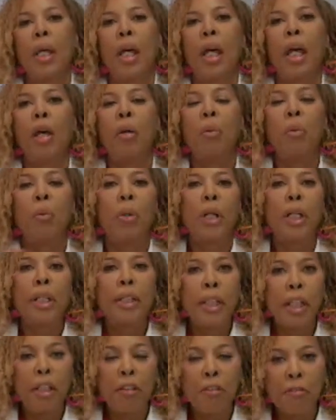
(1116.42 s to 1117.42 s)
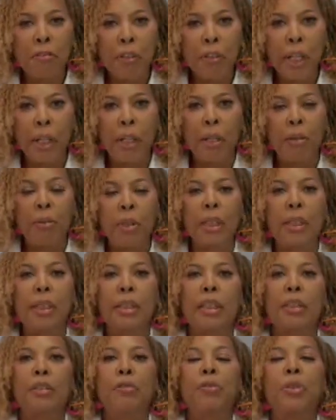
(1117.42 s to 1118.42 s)
And what they found
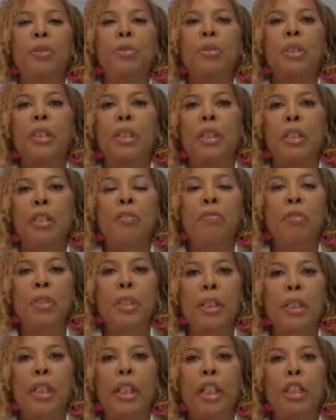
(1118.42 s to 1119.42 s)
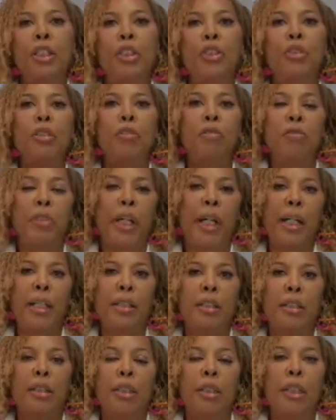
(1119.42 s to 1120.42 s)
is if you give it
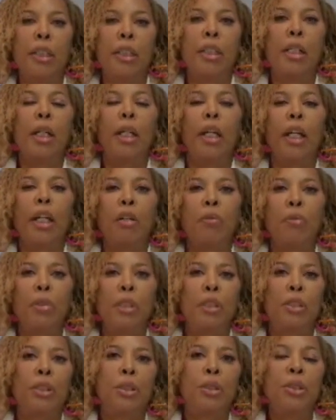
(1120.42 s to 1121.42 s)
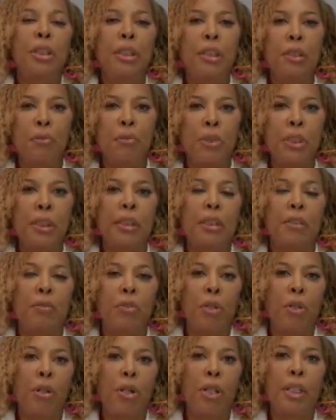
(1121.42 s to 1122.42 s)
intravaginally, it reduced the risk of
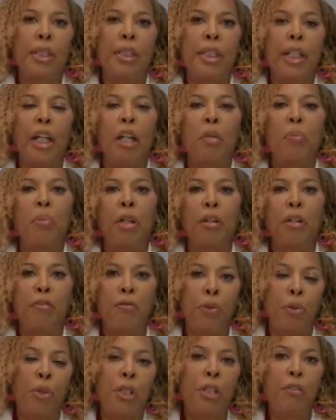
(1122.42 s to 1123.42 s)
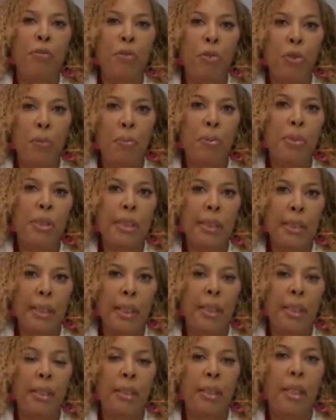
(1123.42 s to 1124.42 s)
heart attack by
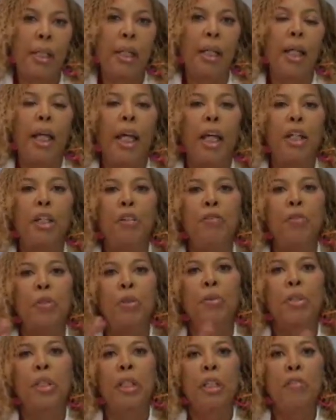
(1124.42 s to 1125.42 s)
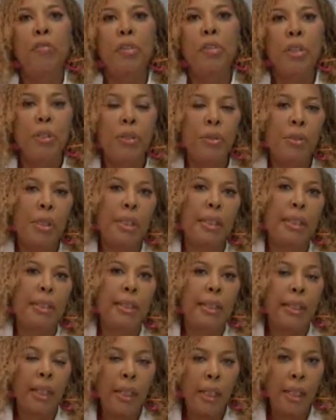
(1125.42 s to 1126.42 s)
44%. And if you give it through the
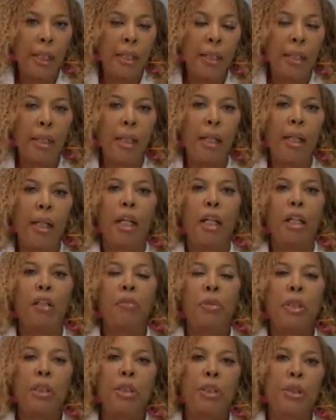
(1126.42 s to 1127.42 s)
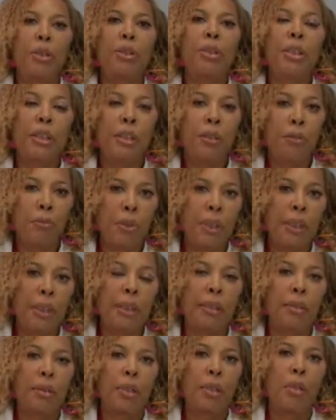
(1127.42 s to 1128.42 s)
skin, it reduced the
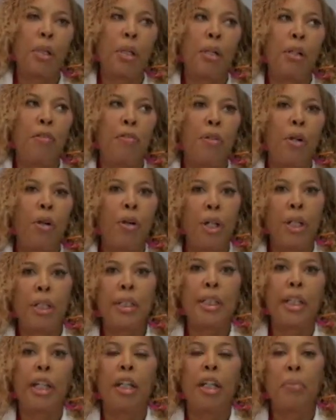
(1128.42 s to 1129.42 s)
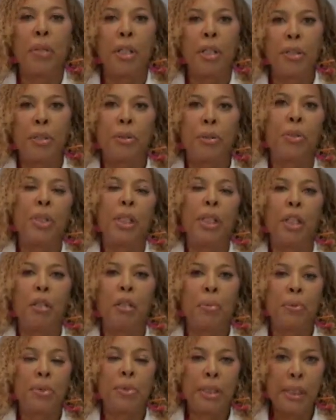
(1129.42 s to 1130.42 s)
risk of heart attack by
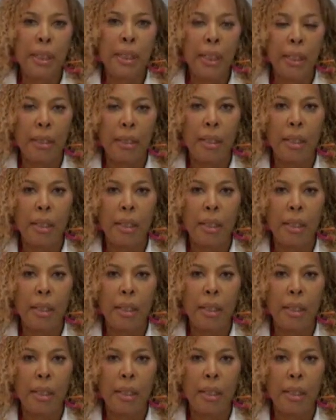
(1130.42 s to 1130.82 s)
38%.